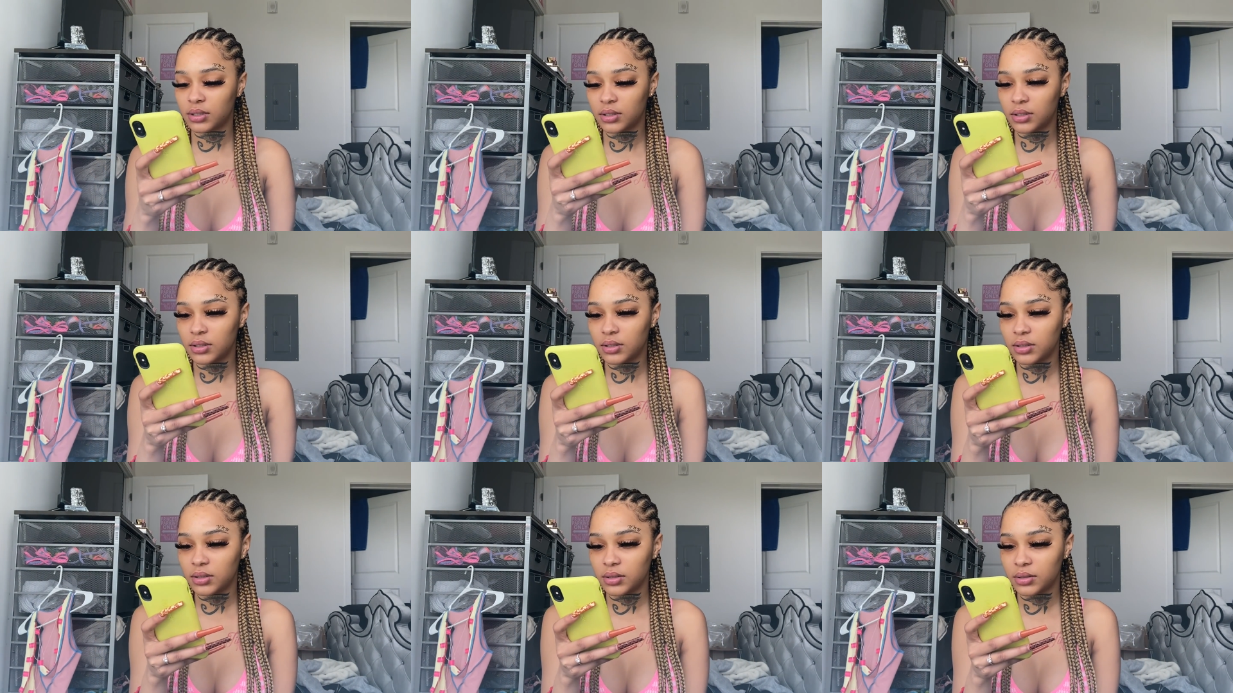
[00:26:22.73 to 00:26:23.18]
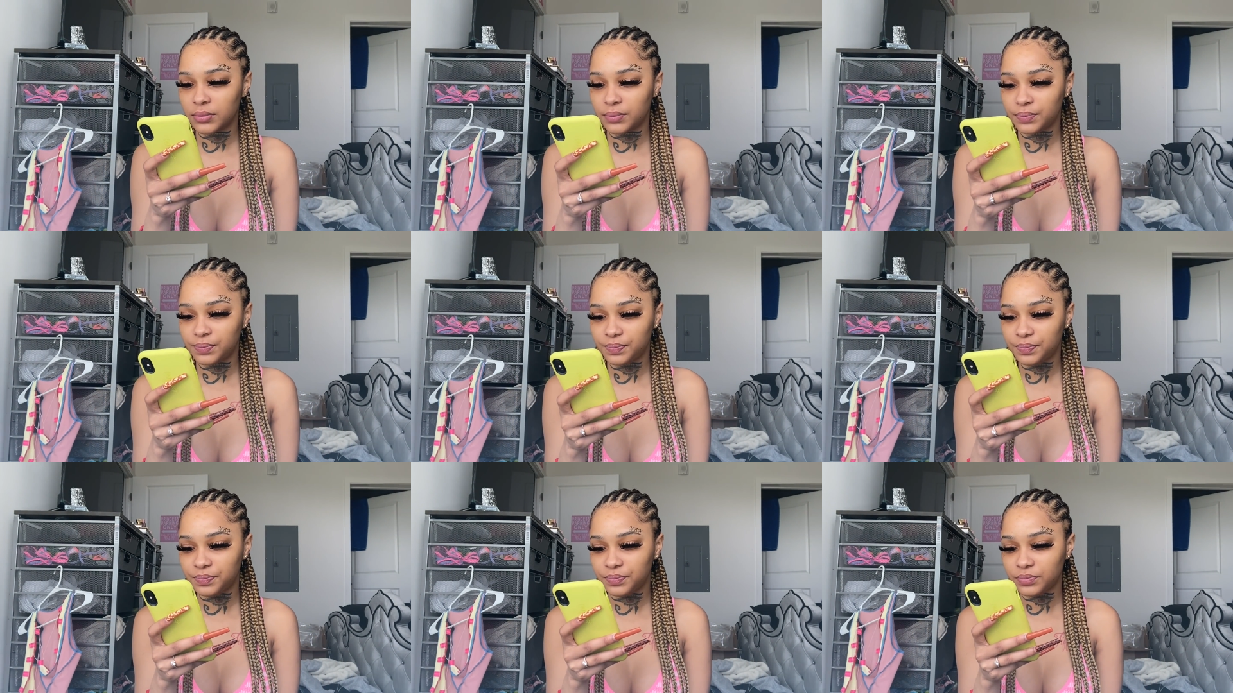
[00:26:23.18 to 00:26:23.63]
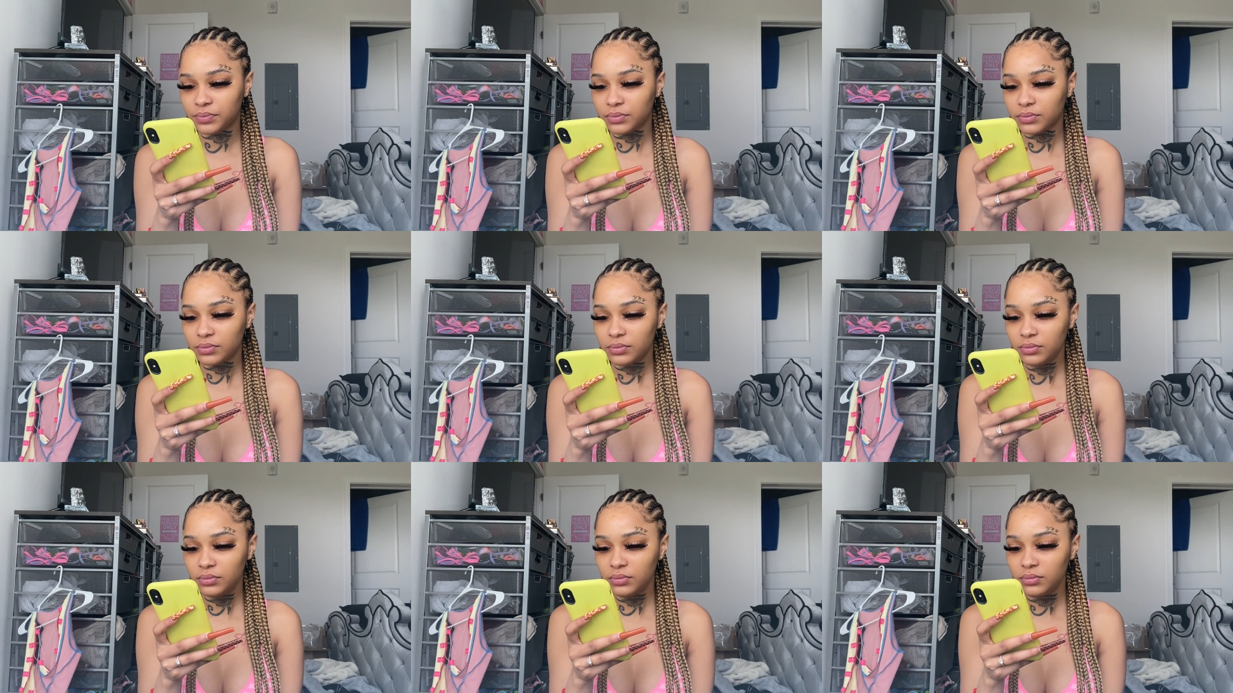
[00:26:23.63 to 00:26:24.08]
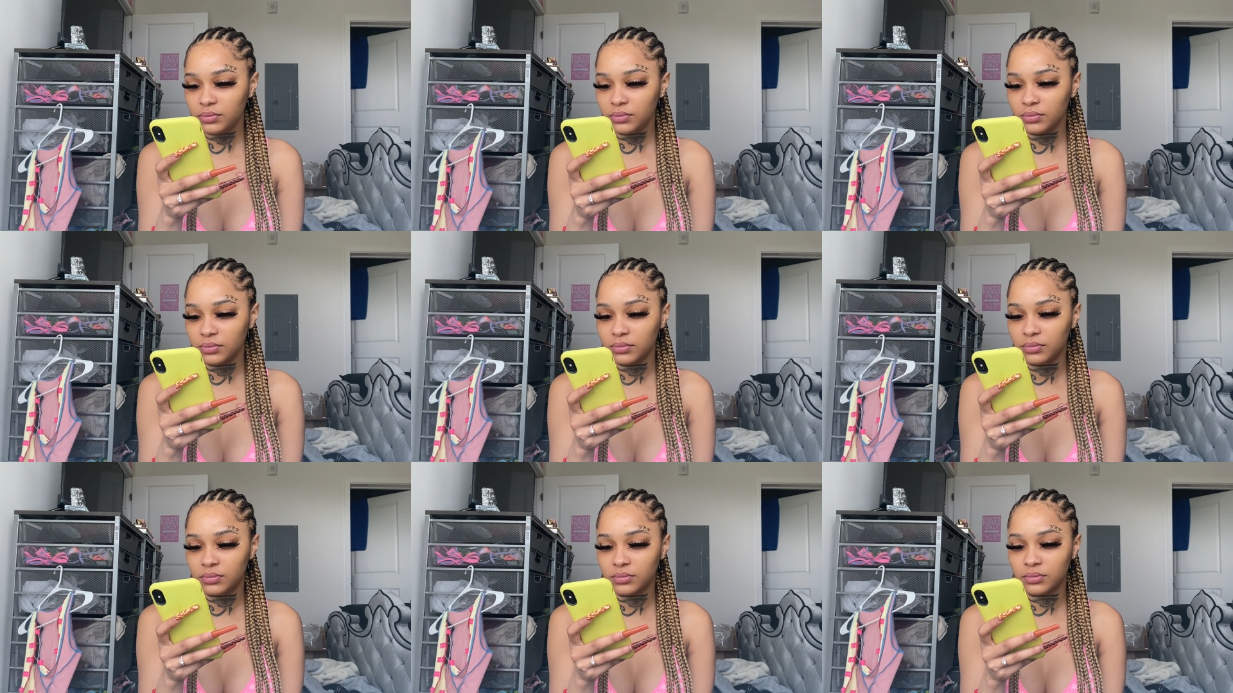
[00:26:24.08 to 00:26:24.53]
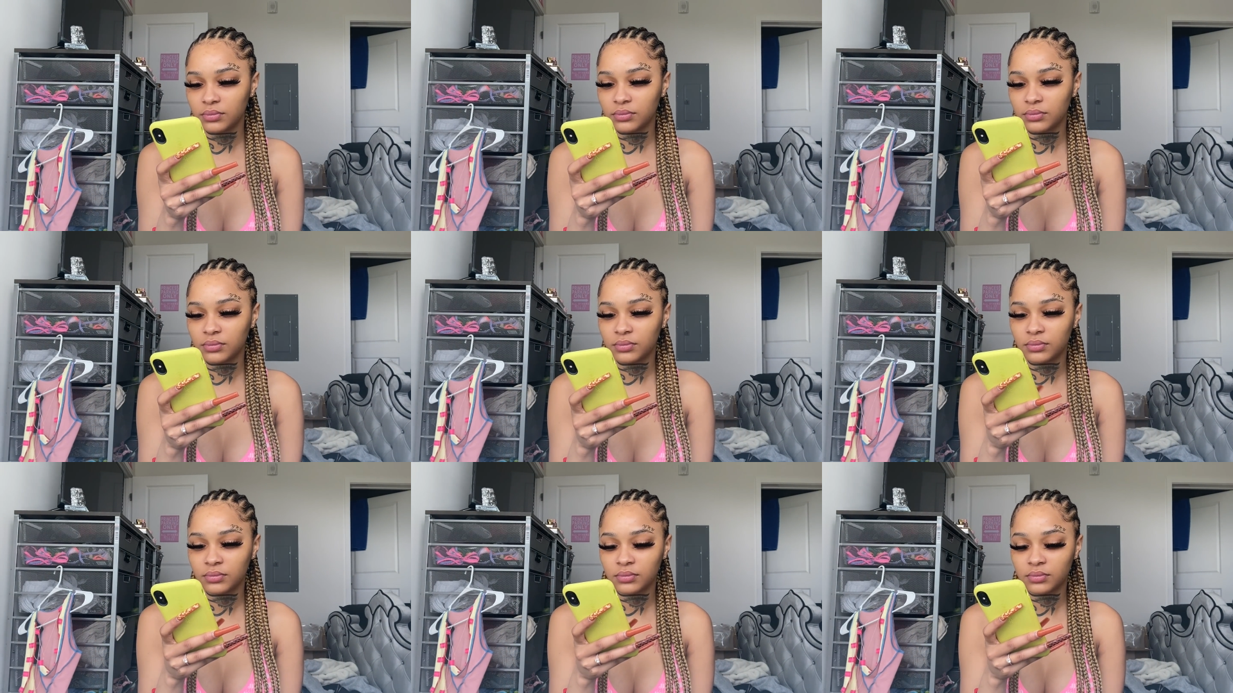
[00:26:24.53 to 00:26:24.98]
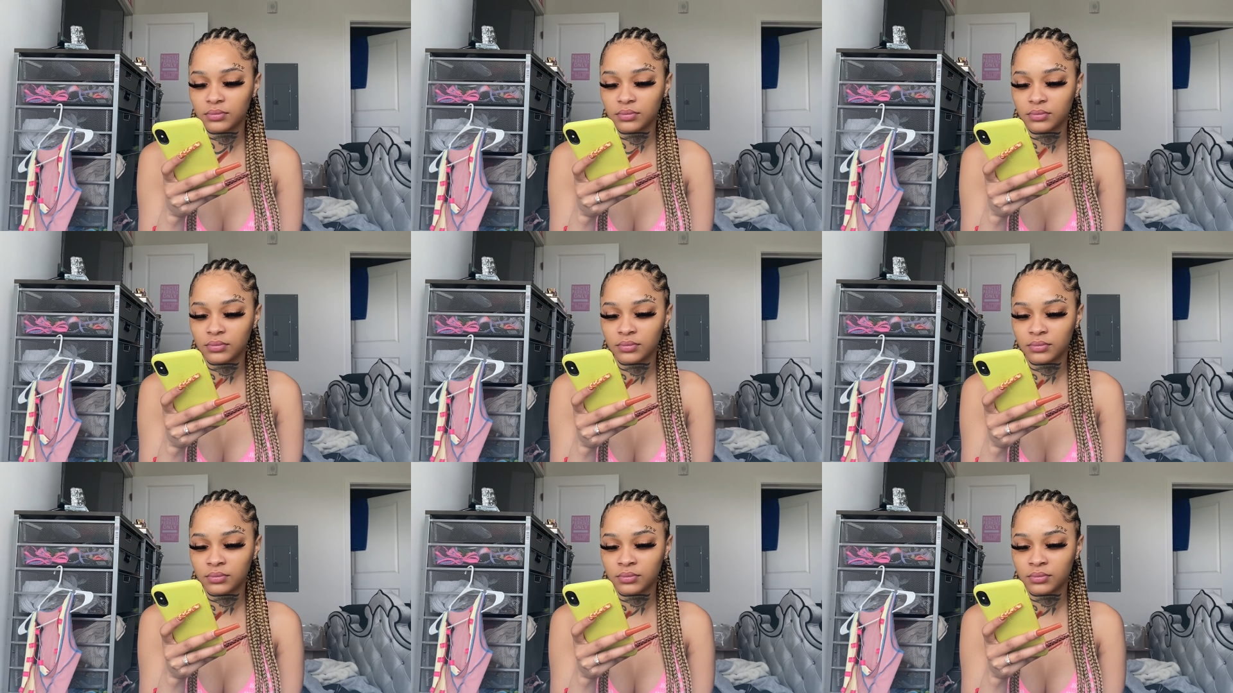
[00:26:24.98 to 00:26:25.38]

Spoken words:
Nobody speaks.